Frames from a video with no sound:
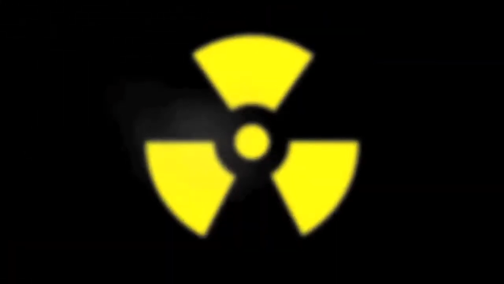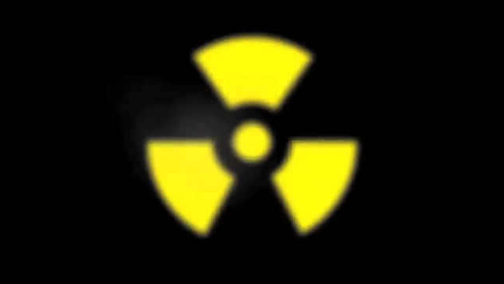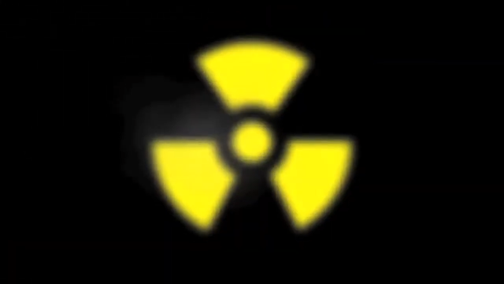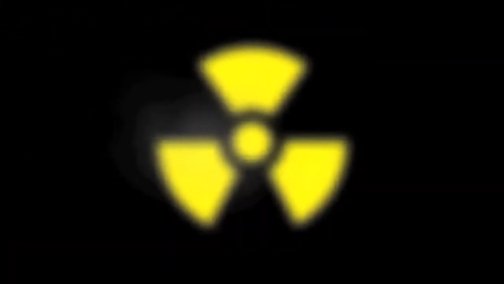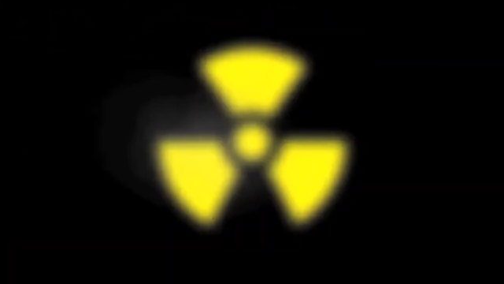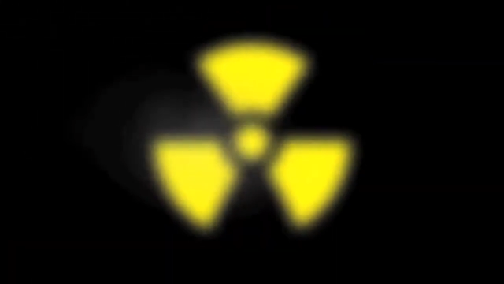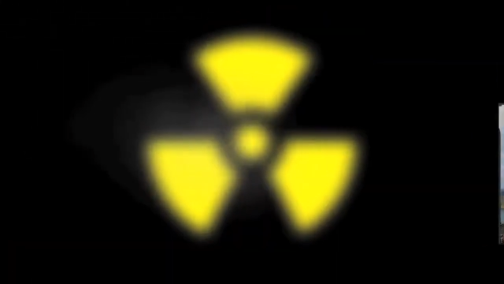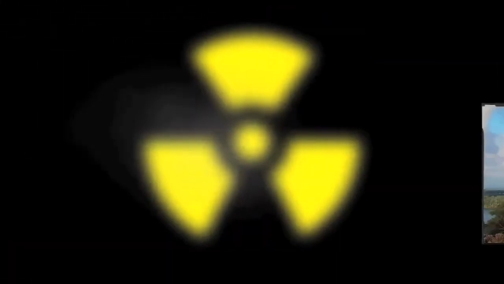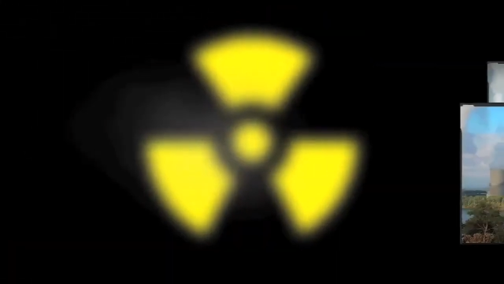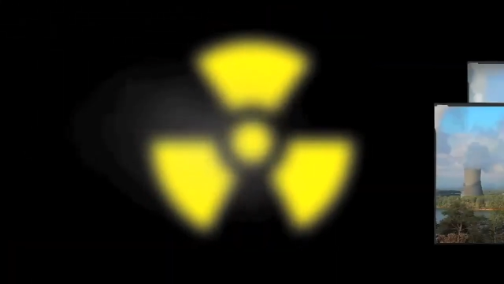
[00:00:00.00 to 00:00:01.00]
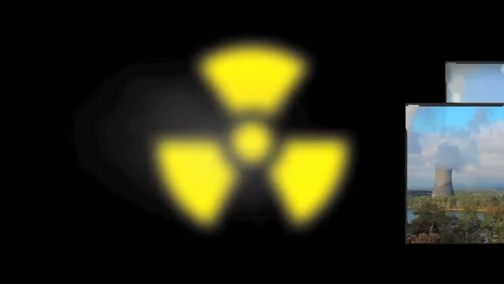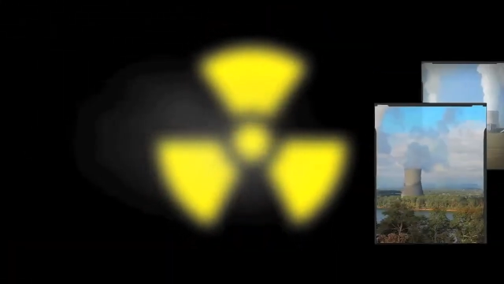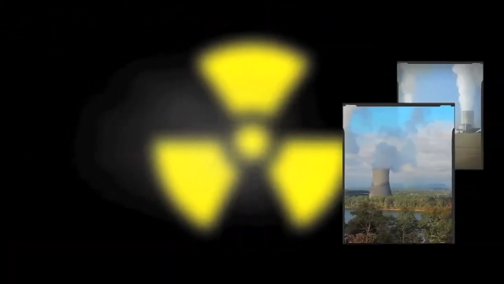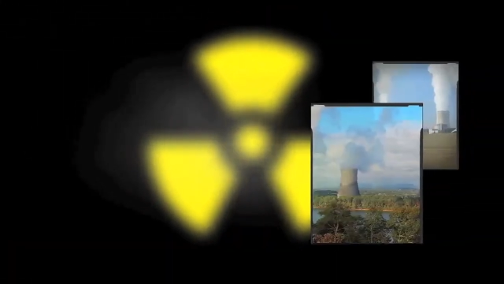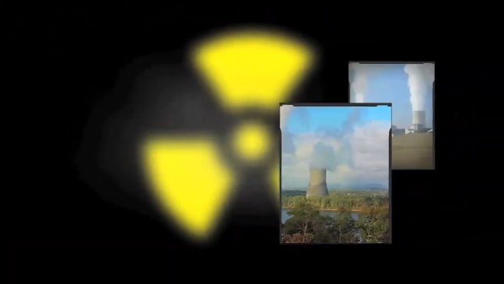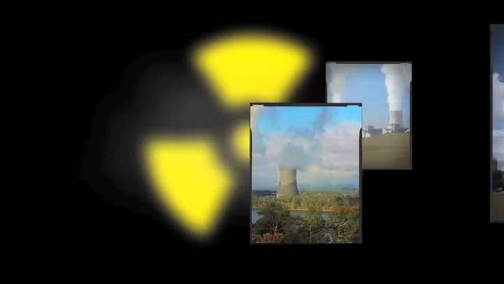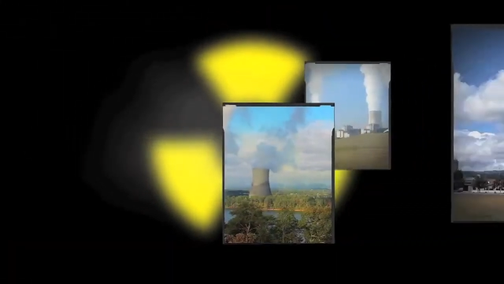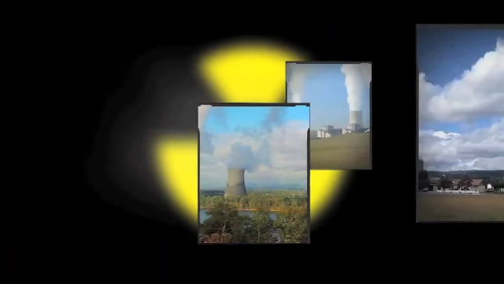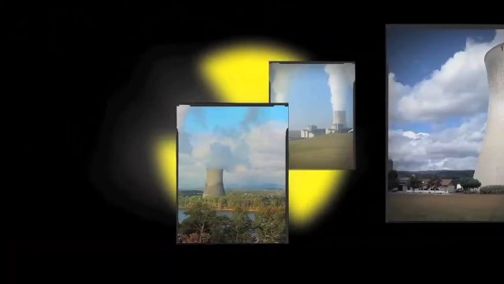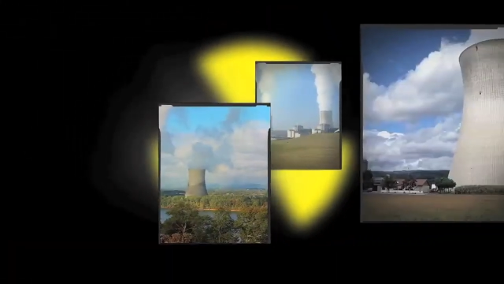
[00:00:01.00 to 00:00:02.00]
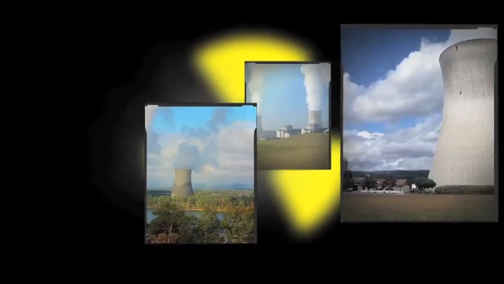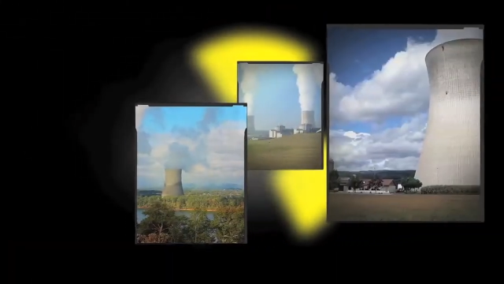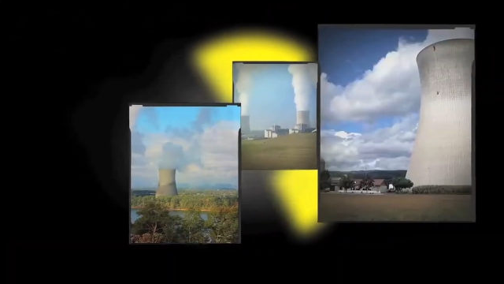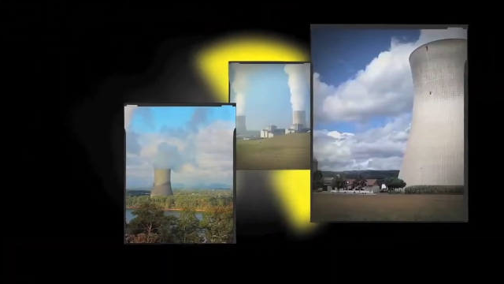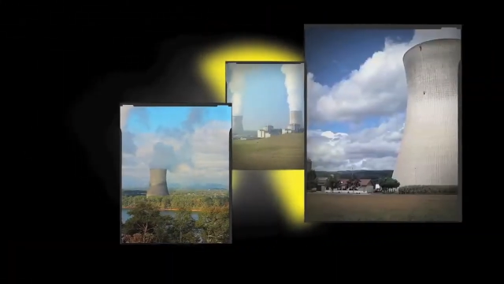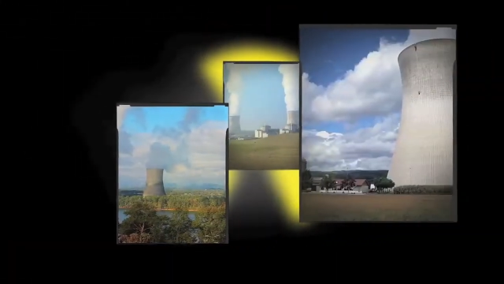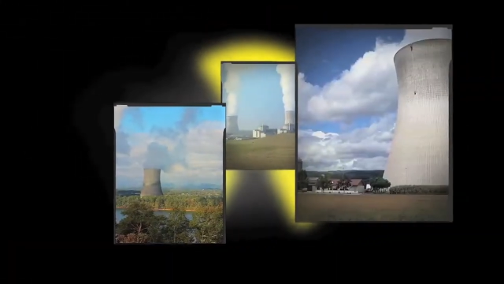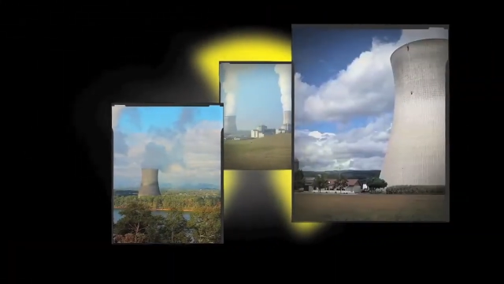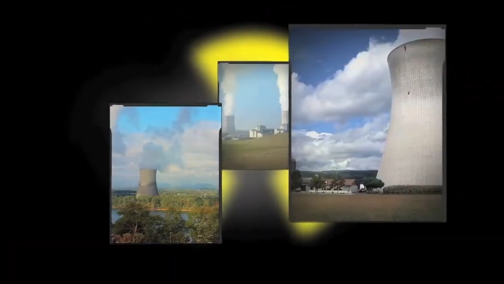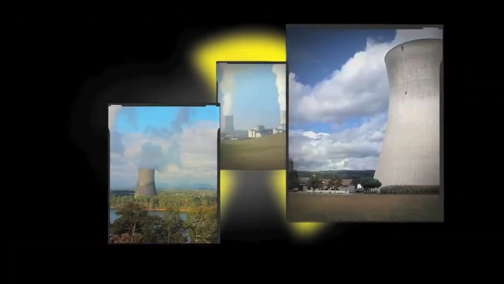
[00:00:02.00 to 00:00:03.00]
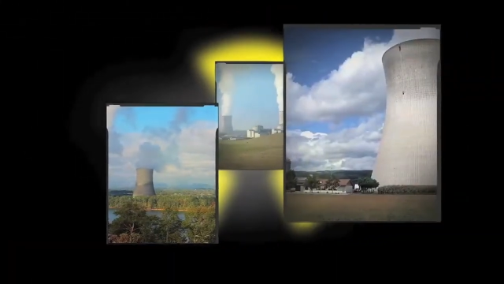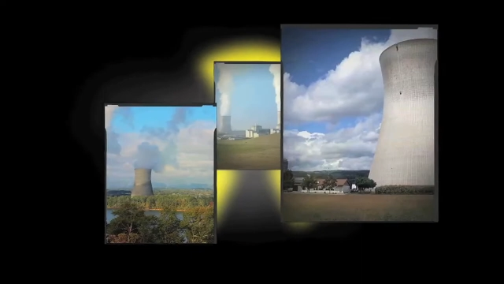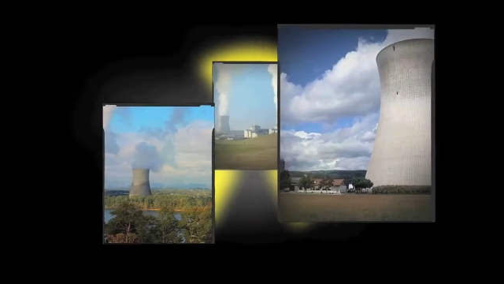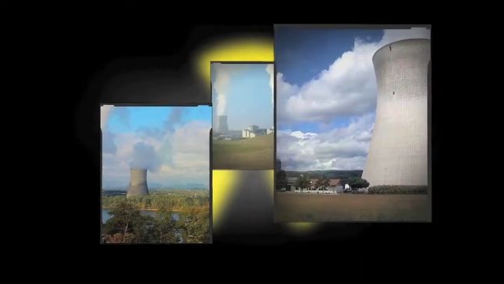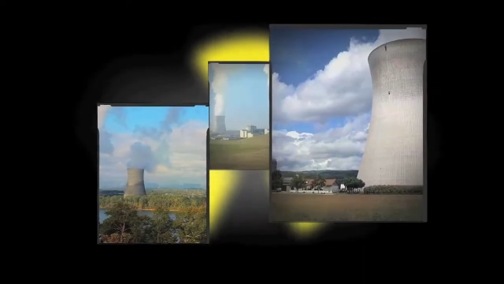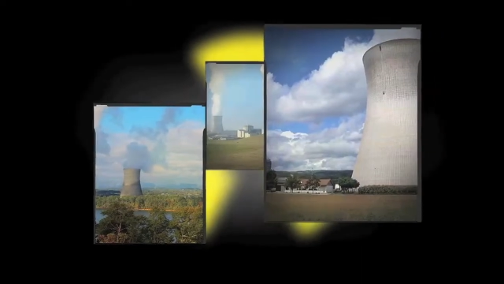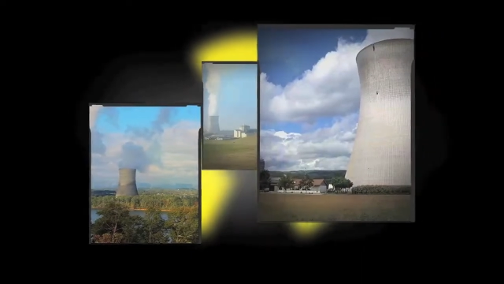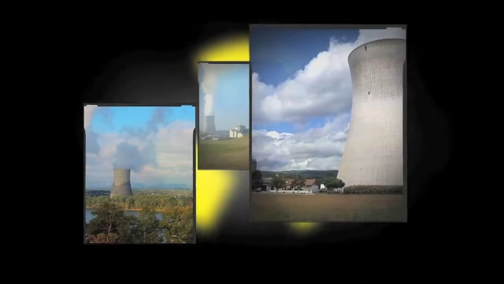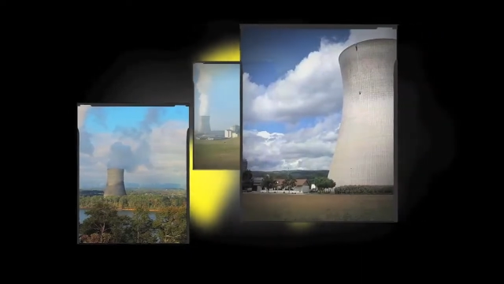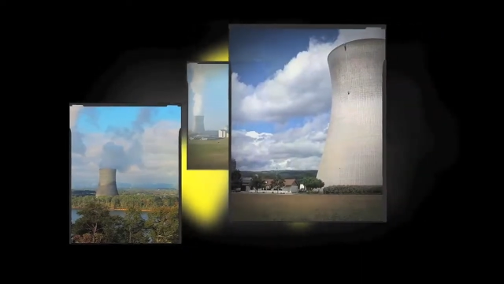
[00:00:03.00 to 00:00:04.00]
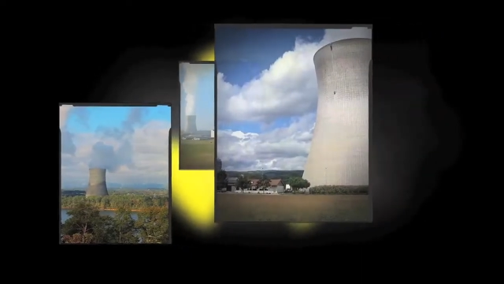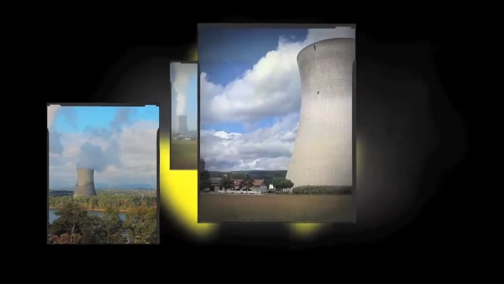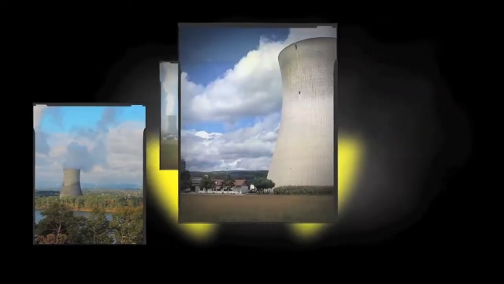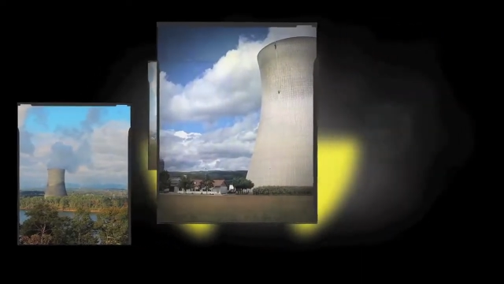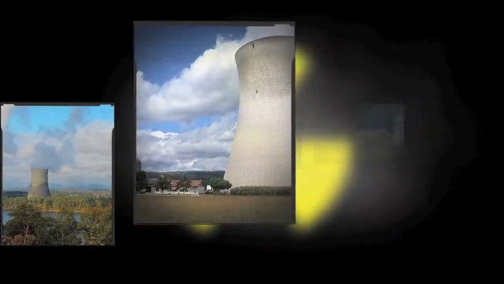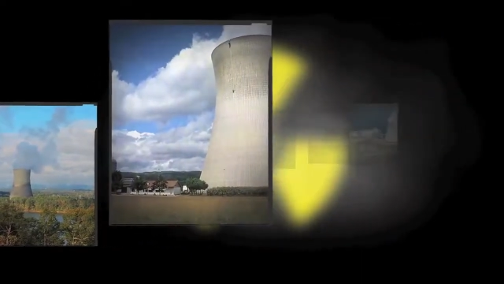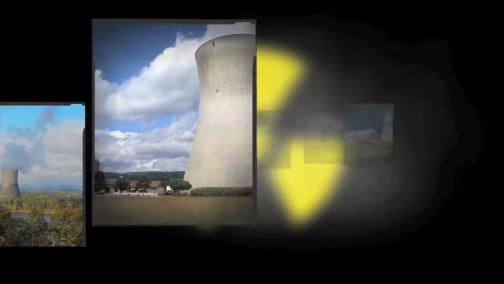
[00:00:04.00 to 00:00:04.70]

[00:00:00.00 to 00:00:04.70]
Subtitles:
Nobody's mouth can be seen.